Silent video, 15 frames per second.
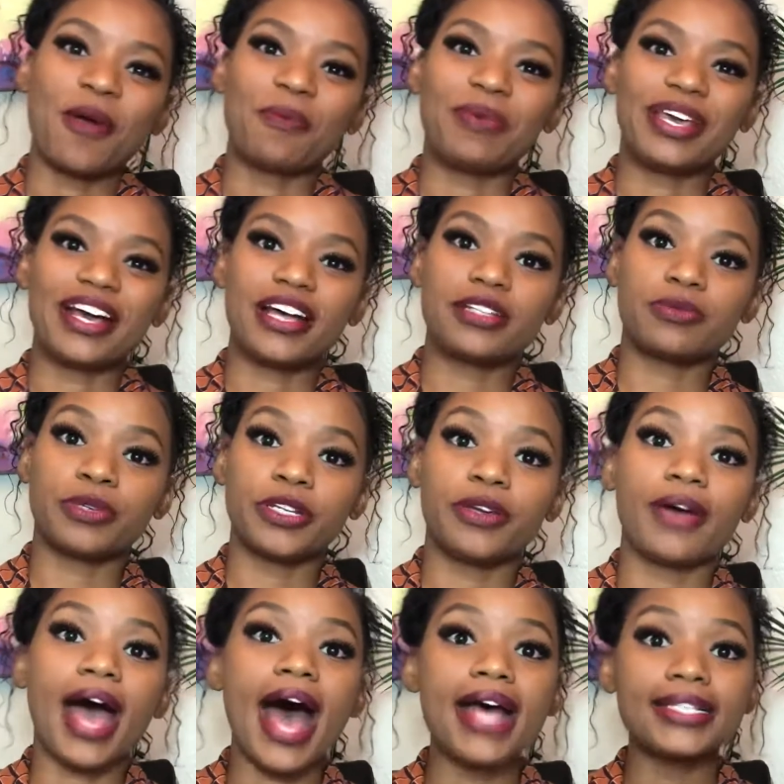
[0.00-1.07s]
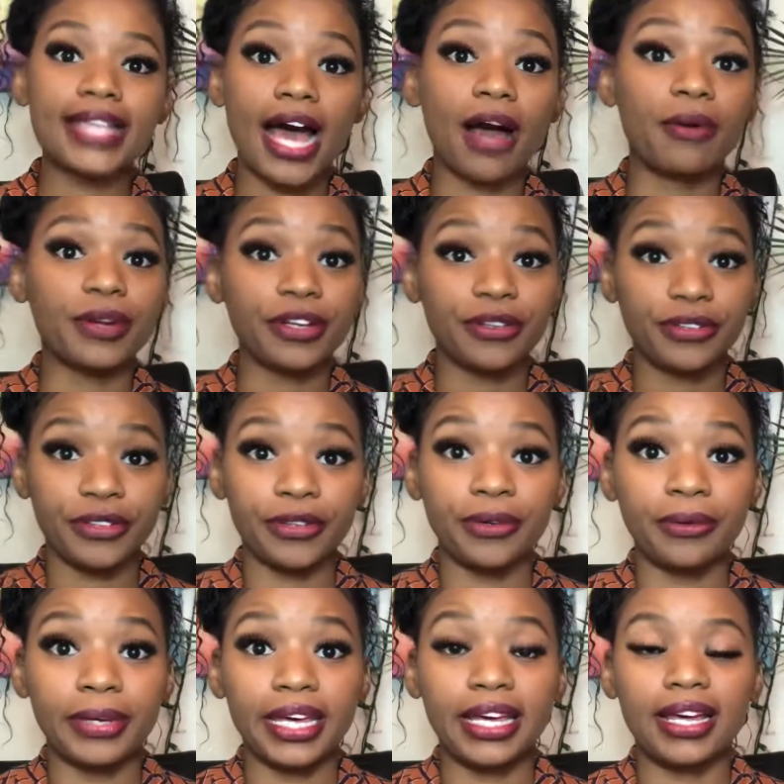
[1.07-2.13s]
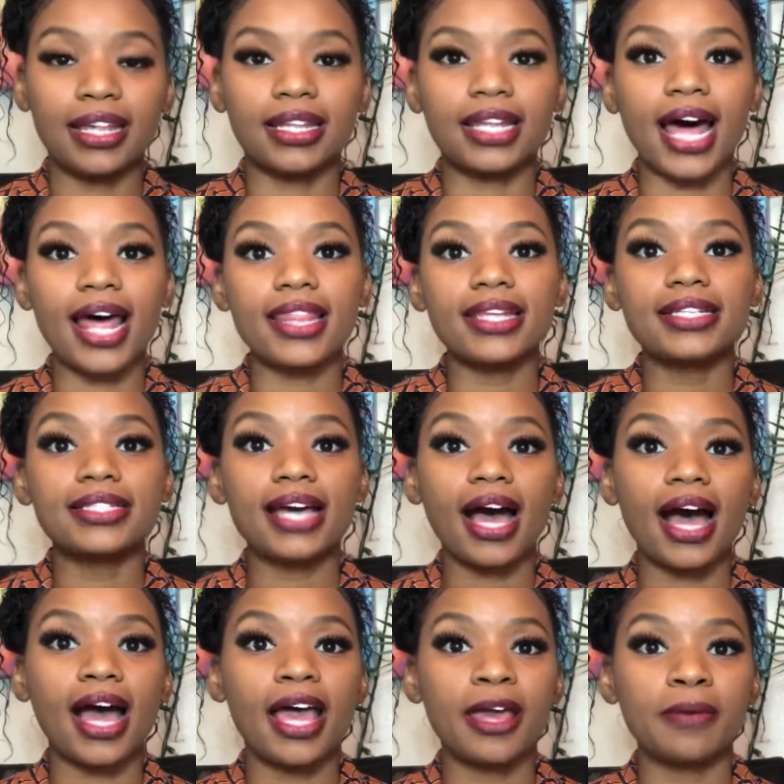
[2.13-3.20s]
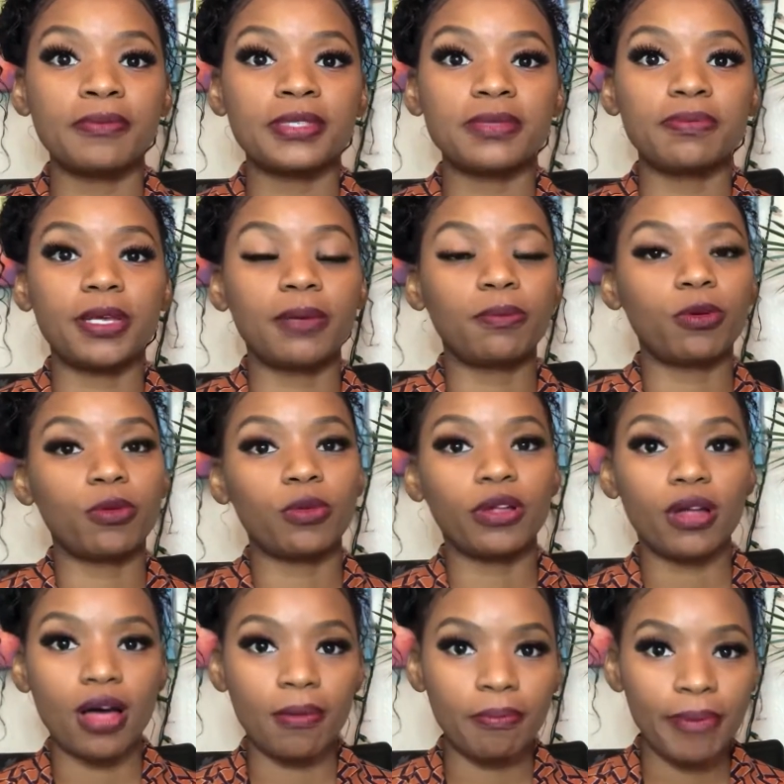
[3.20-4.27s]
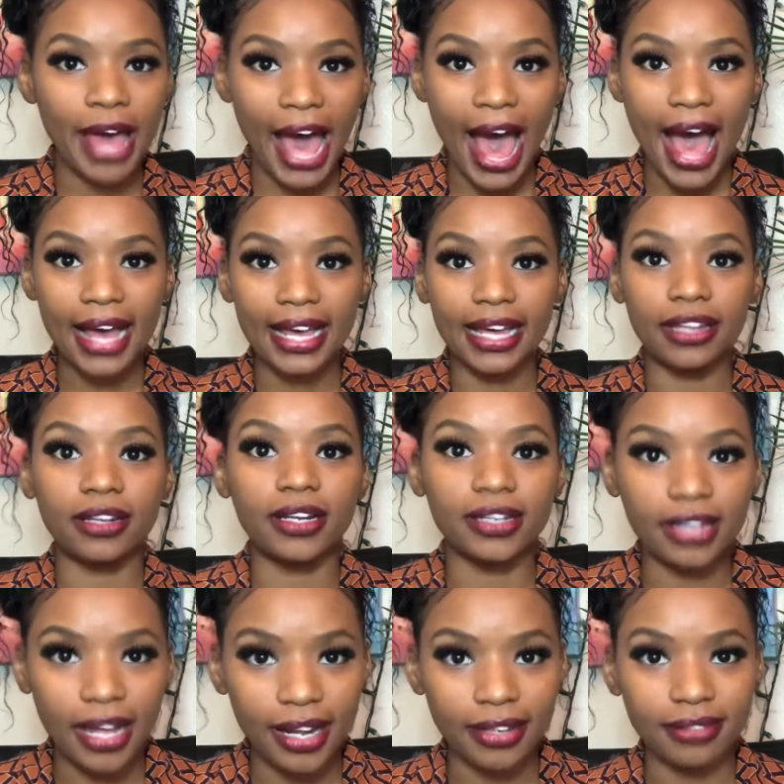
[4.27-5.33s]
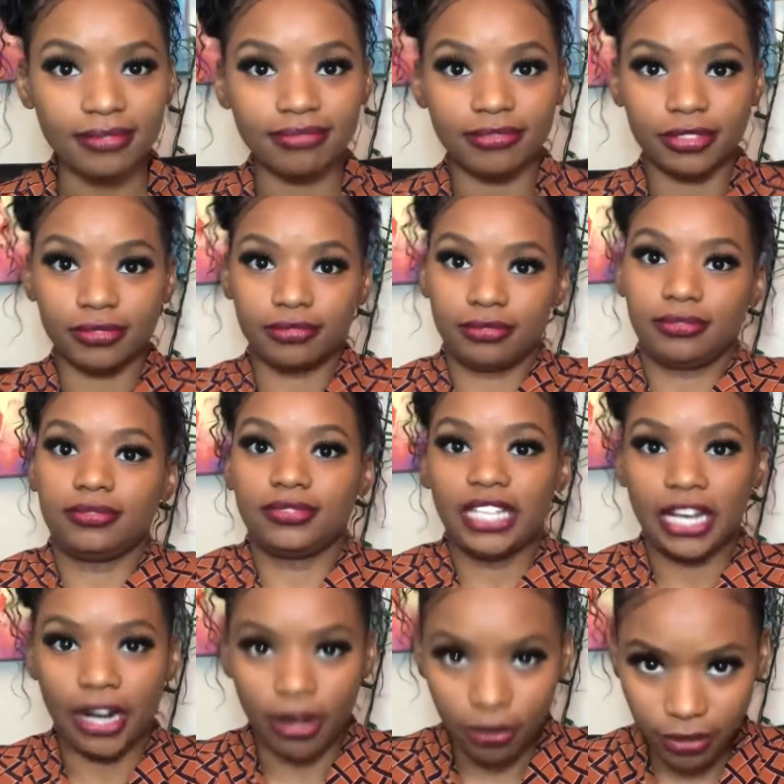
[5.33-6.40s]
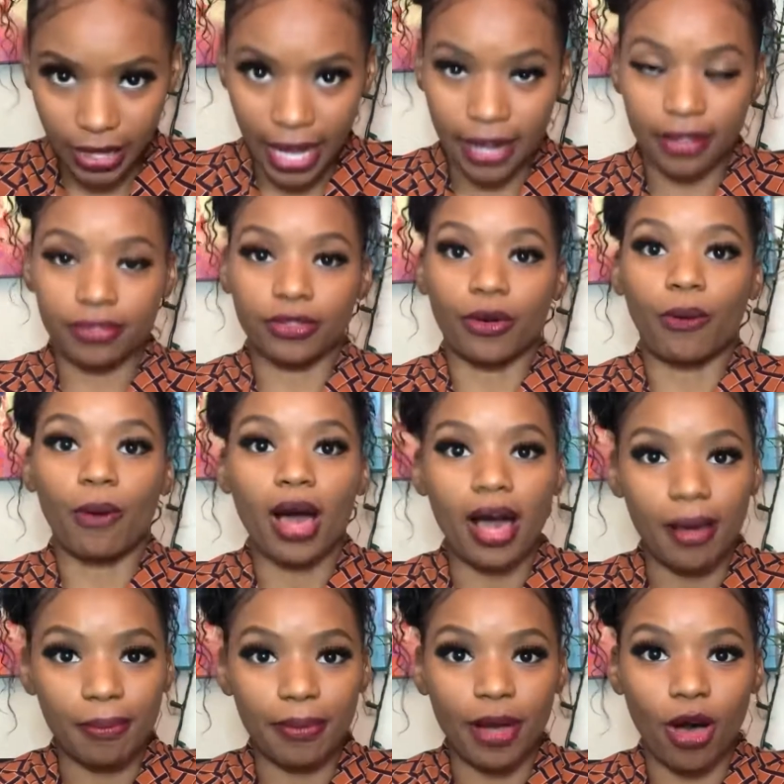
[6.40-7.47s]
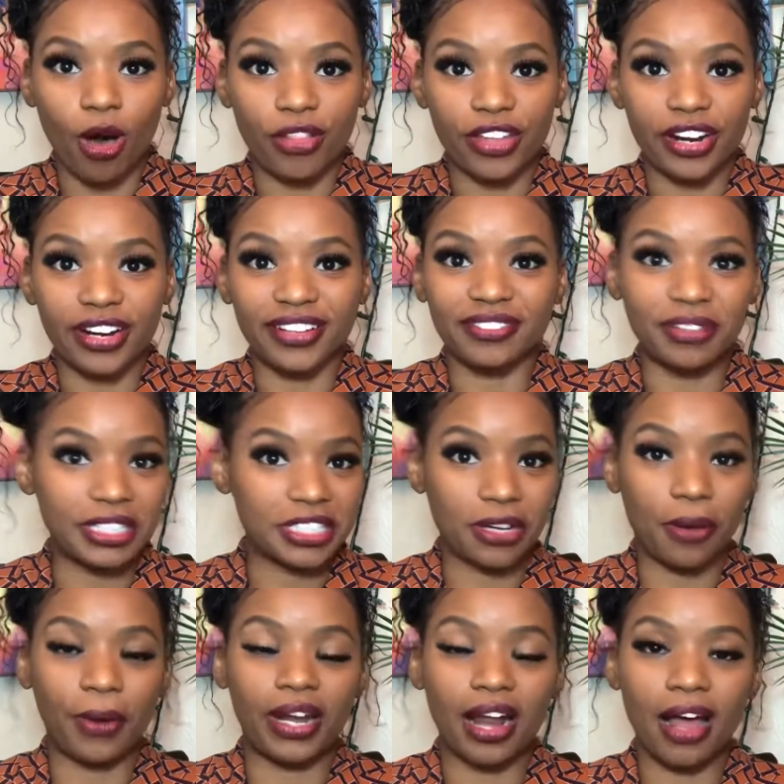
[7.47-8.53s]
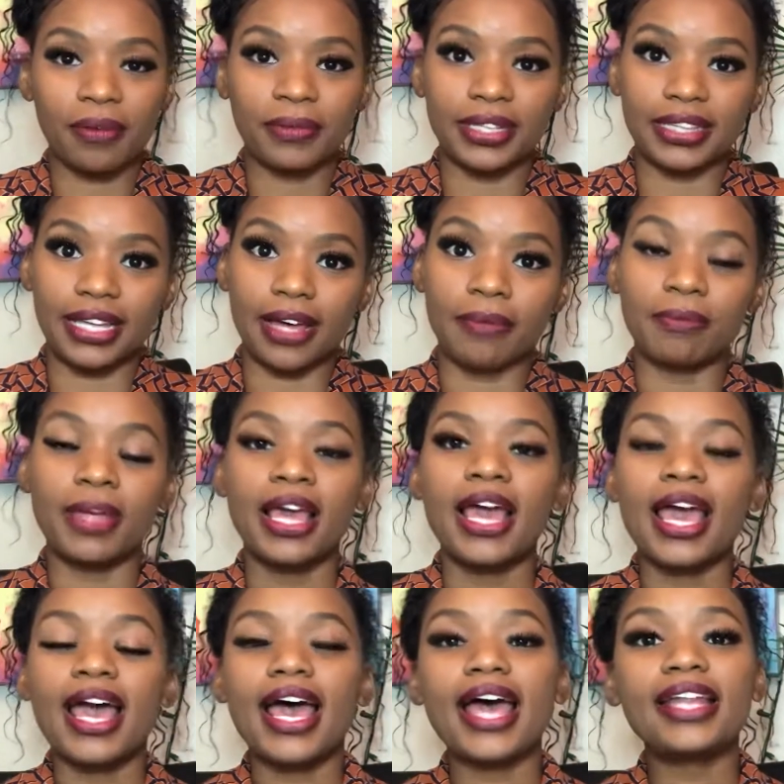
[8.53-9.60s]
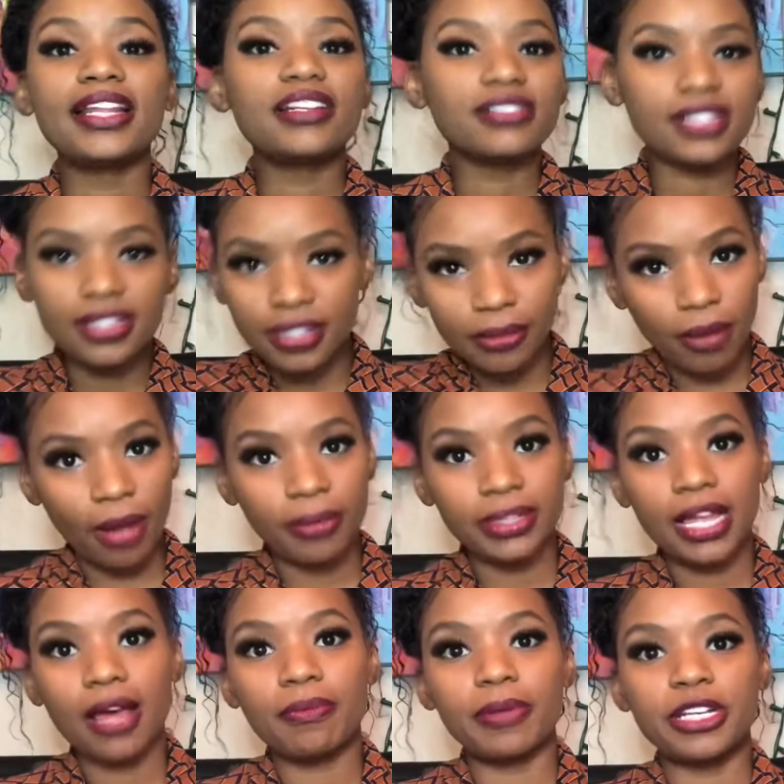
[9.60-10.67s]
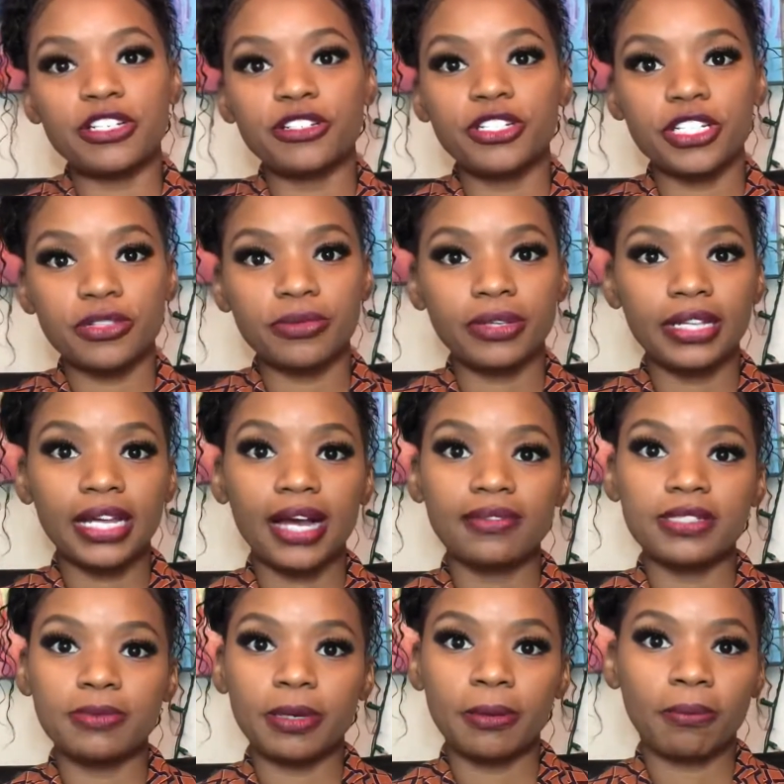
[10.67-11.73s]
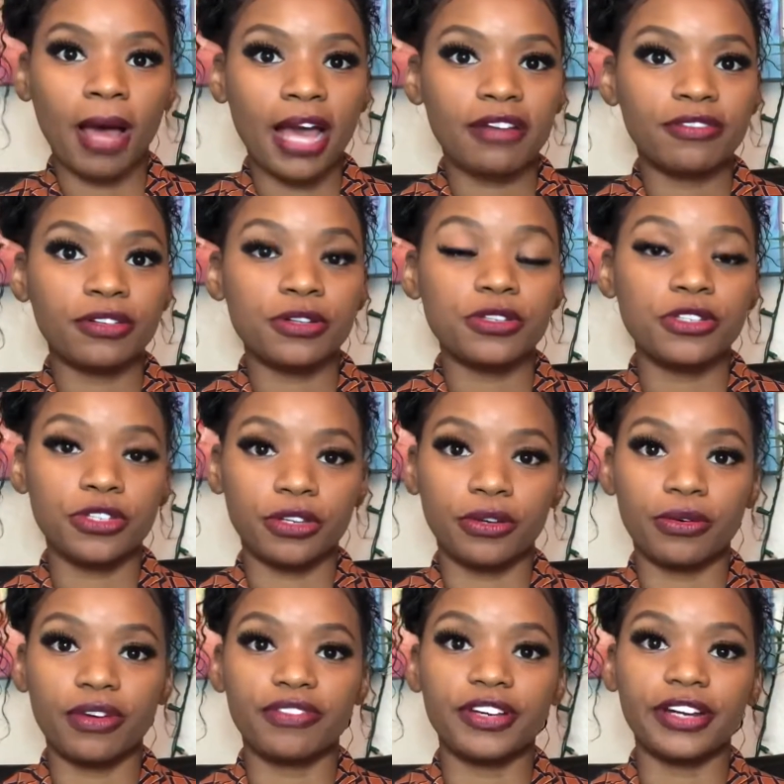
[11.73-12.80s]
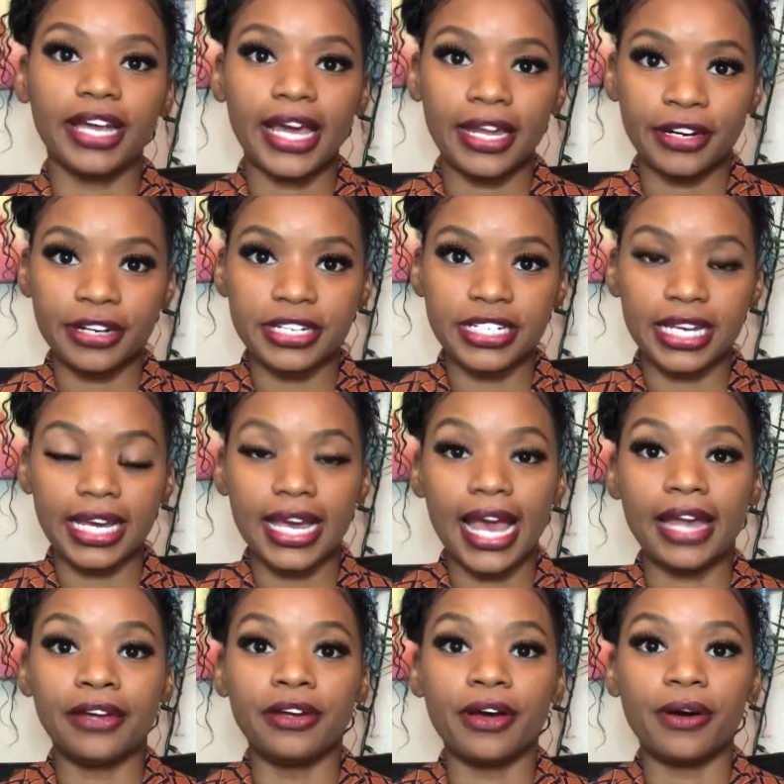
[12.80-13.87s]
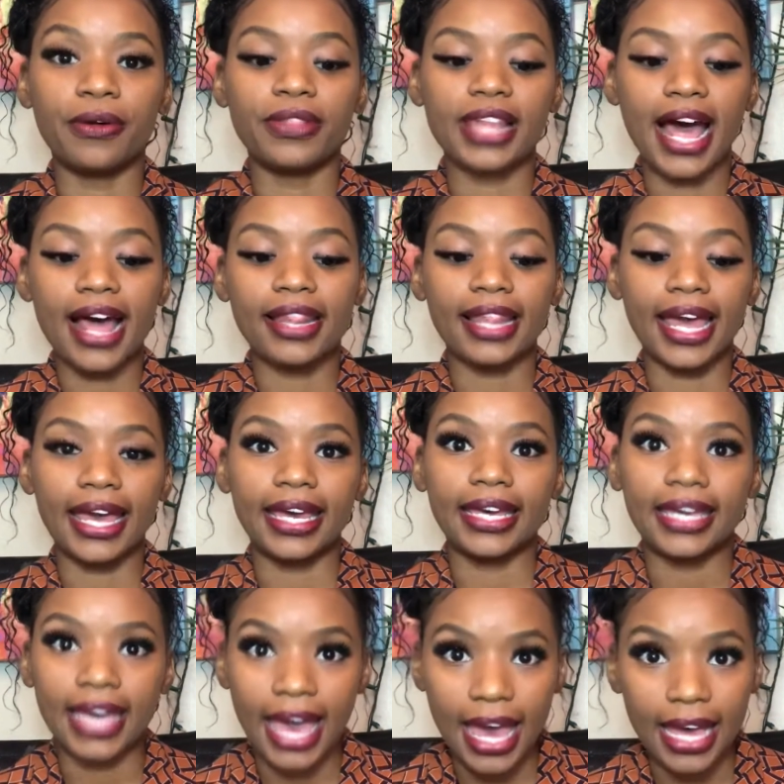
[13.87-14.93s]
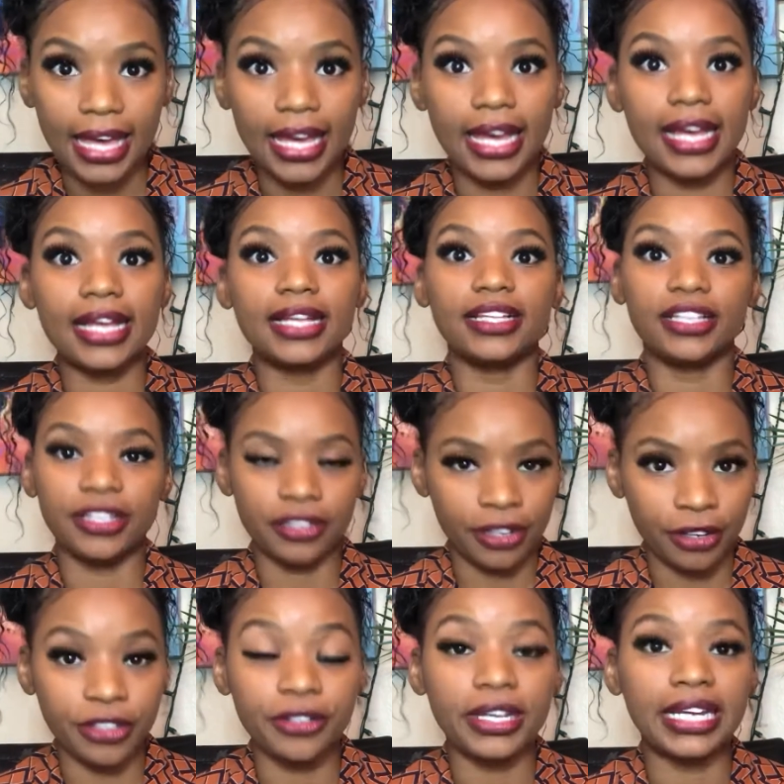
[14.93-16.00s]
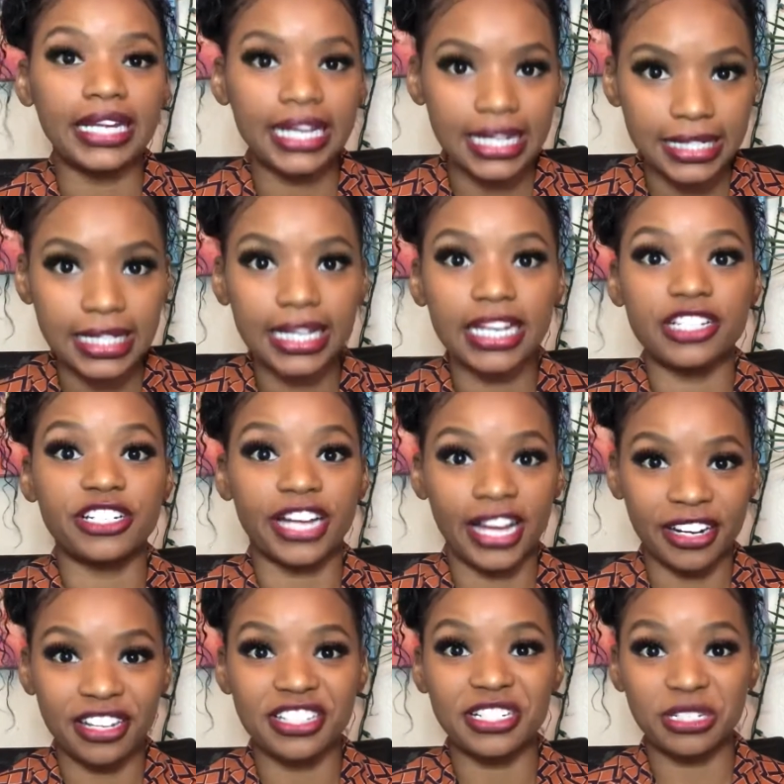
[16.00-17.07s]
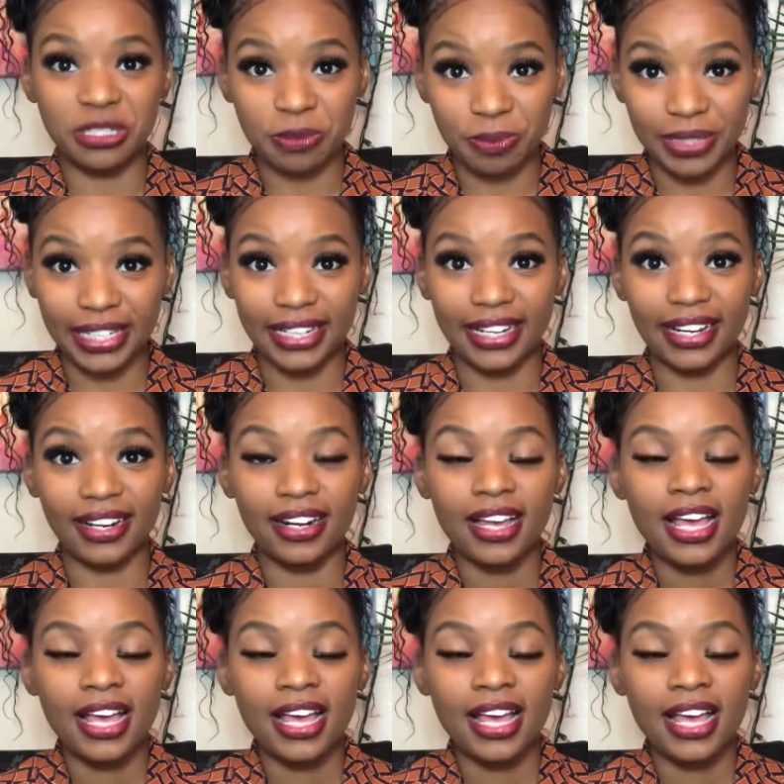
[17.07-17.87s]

Because when you ask, how are you doing, a lot of the times people will unpack and you know, kind of throw up all what's going on with them. And there's nothing wrong with that, but you just really have to be mindful too of your energy and know that, like, you know, you can easily get your energy depleted.